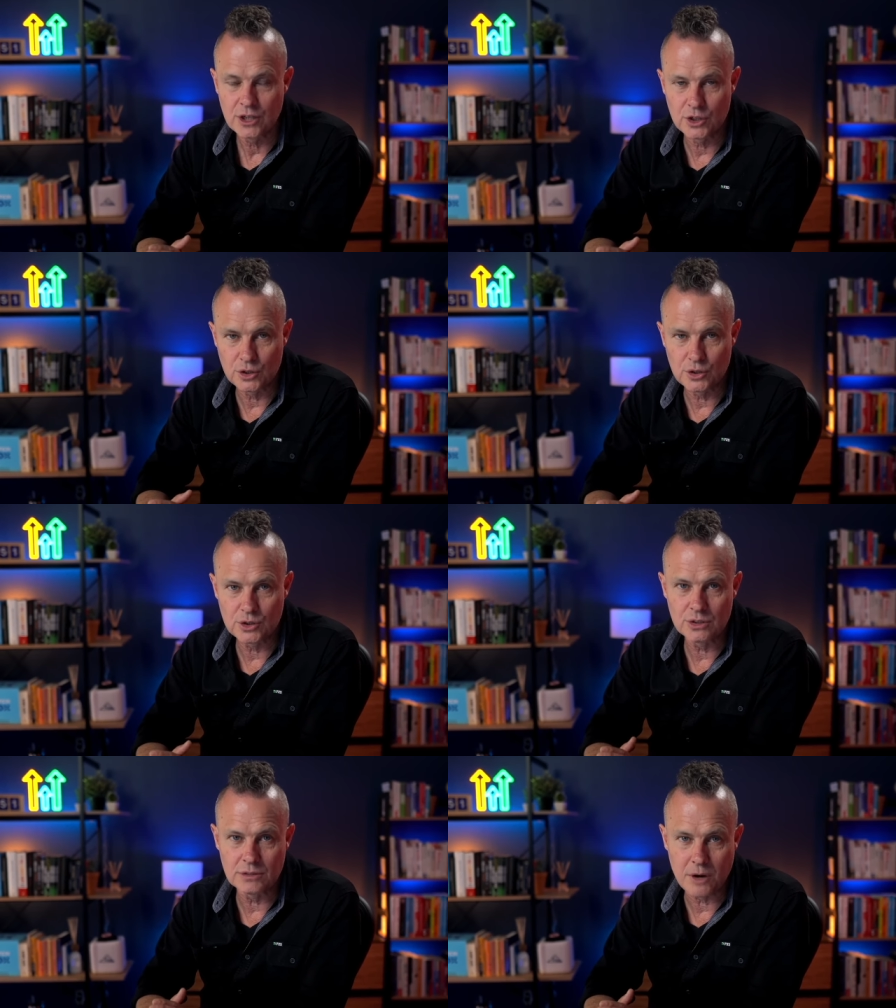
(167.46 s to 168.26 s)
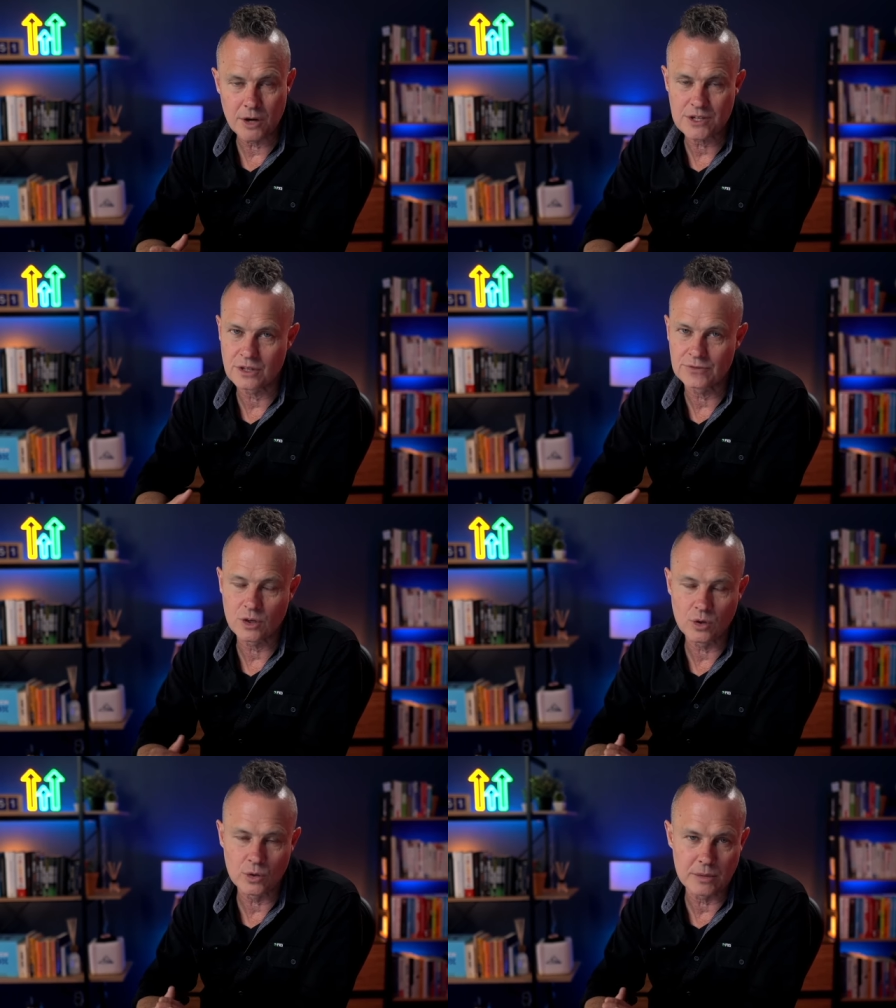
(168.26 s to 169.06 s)
Google, Microsoft, and
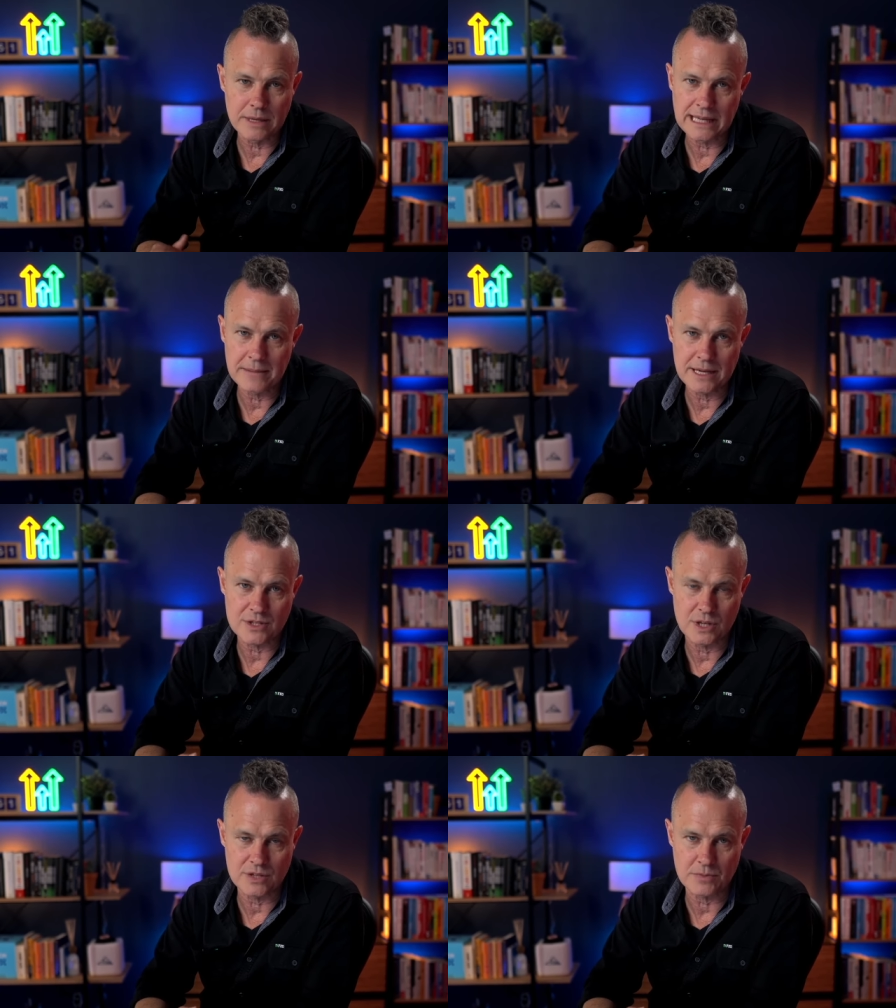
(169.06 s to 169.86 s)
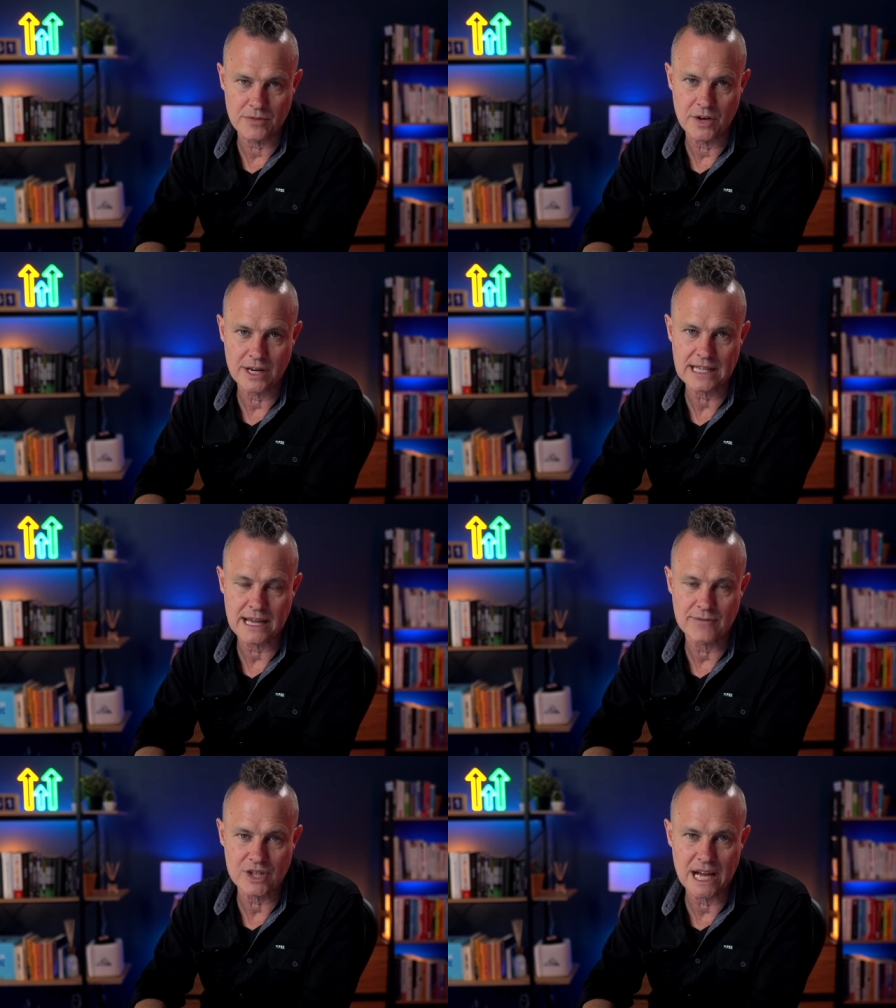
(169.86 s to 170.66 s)
all the big email service providers
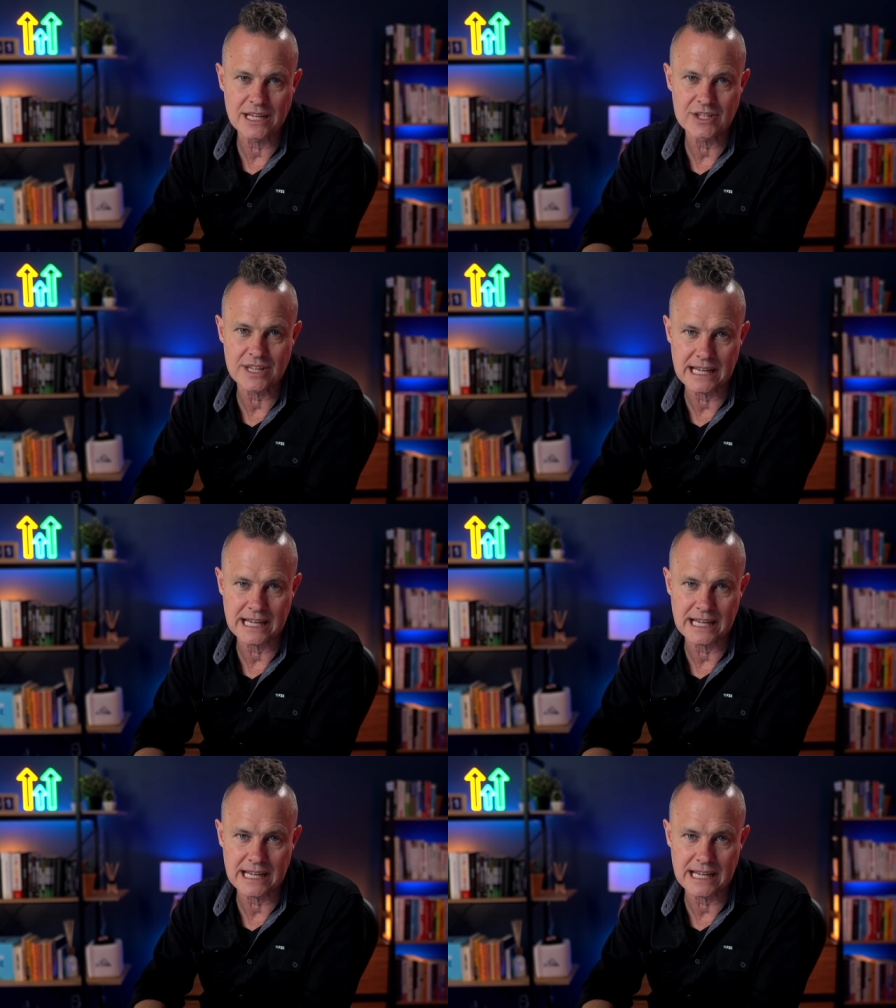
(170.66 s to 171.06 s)
have changed the